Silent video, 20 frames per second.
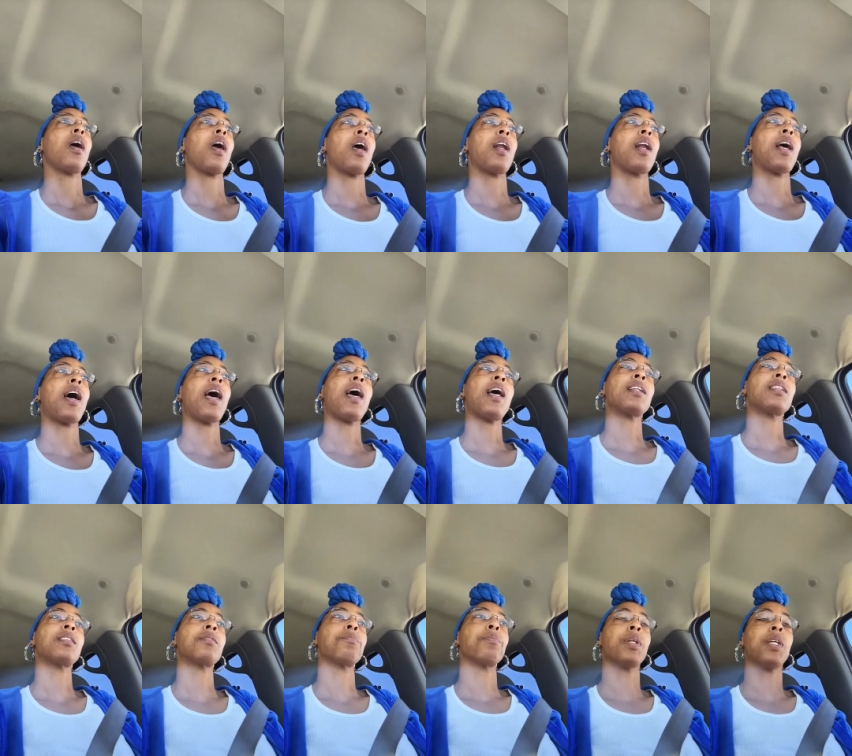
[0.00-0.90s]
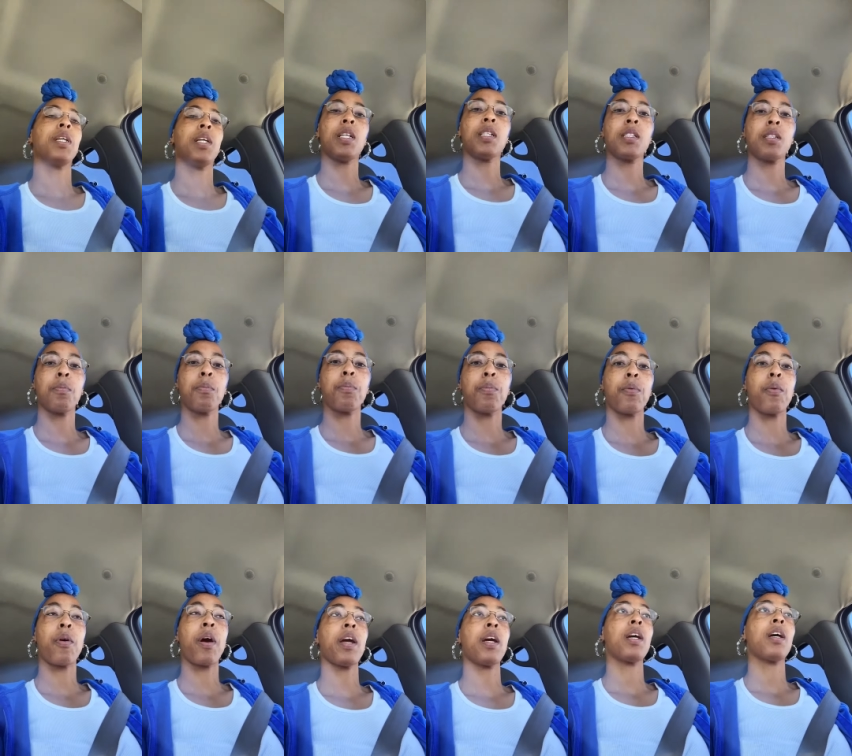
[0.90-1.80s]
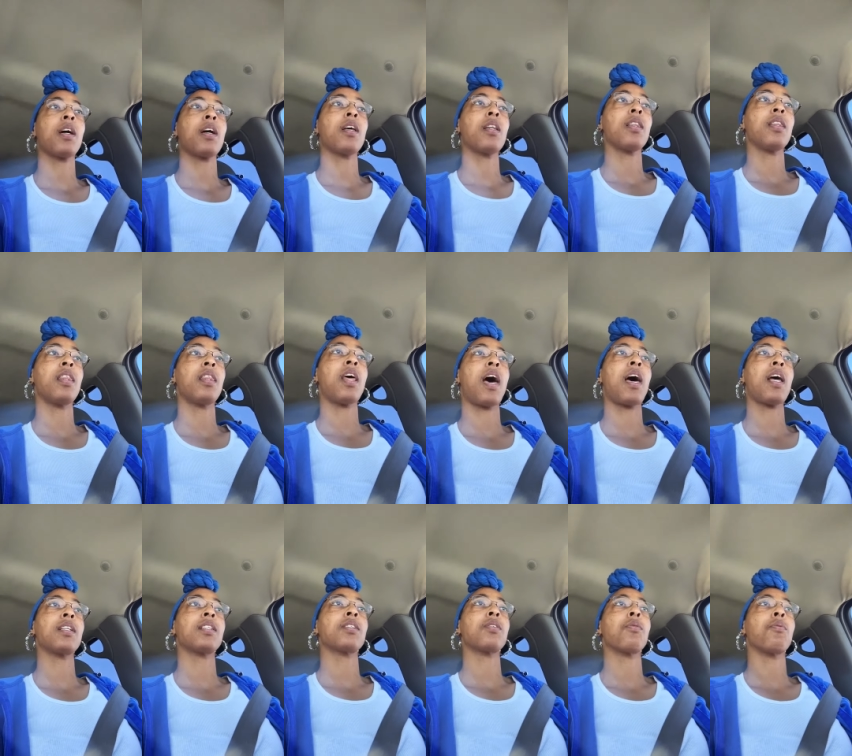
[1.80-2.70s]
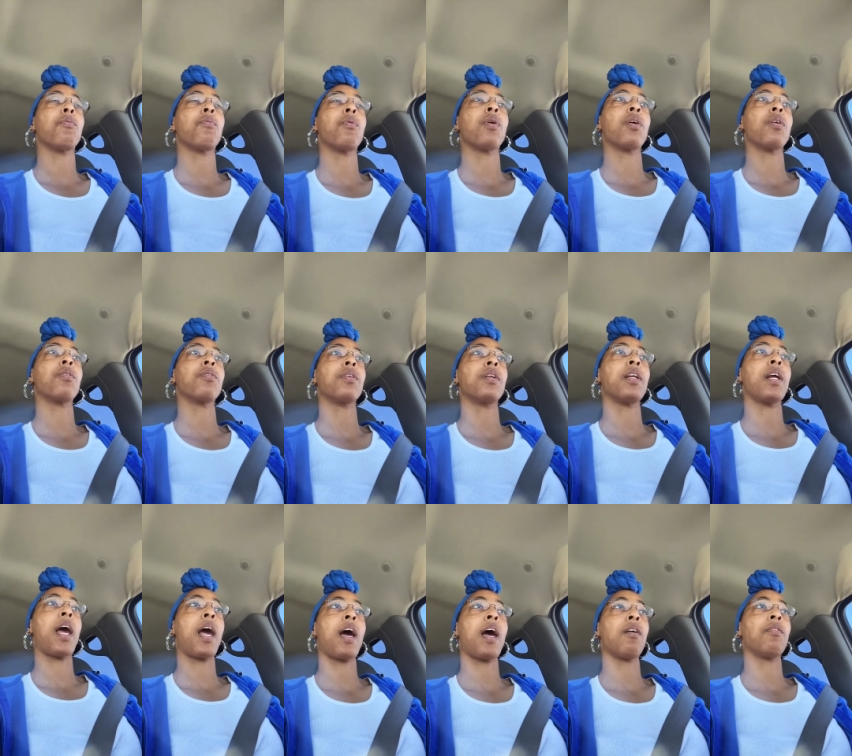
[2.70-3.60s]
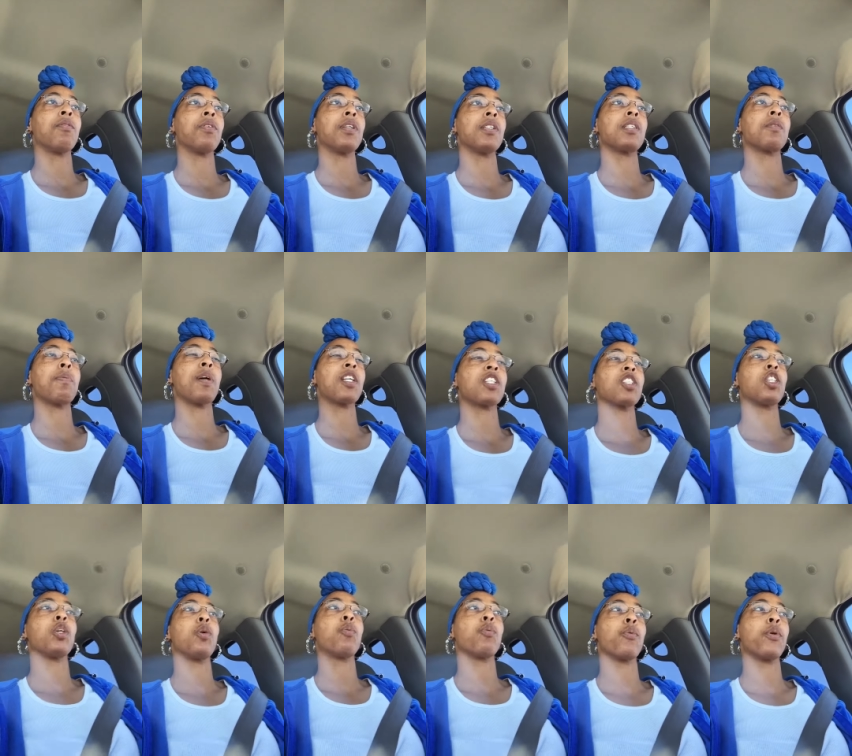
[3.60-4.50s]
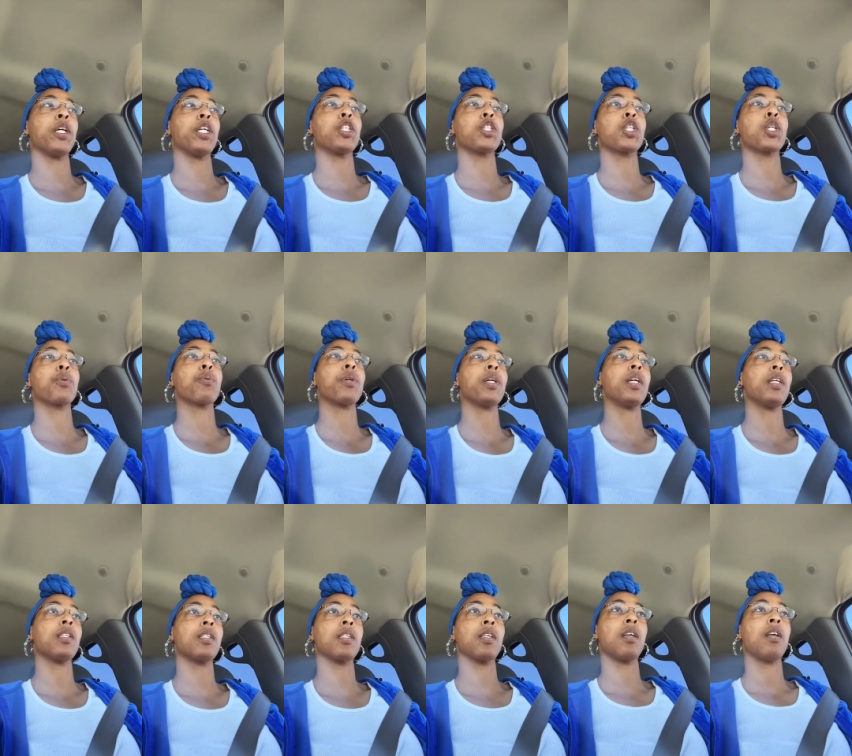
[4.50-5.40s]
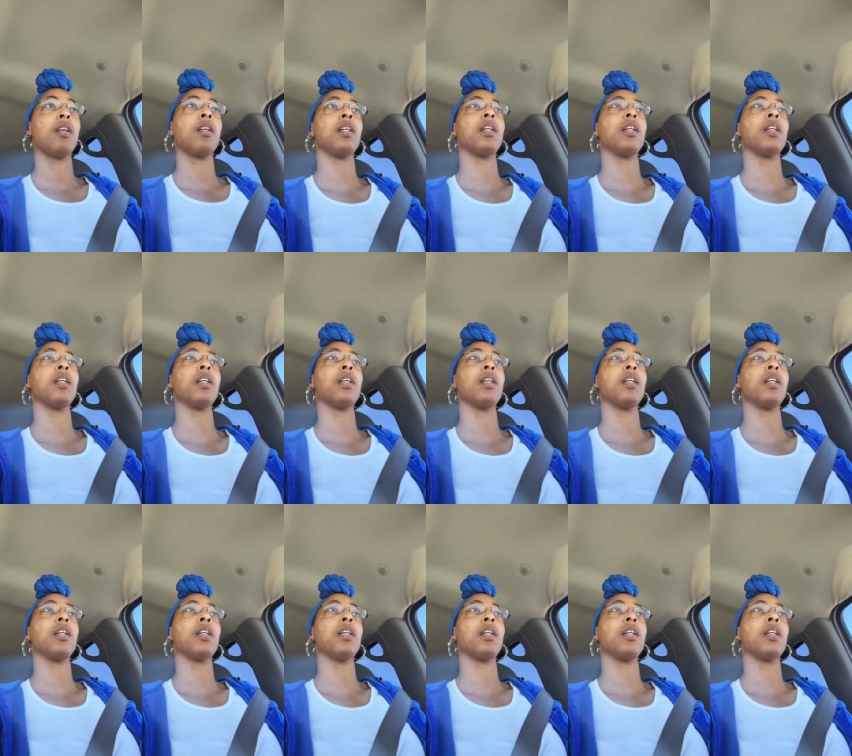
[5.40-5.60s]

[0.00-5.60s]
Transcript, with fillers: And I had began to break that word down, especially retreat.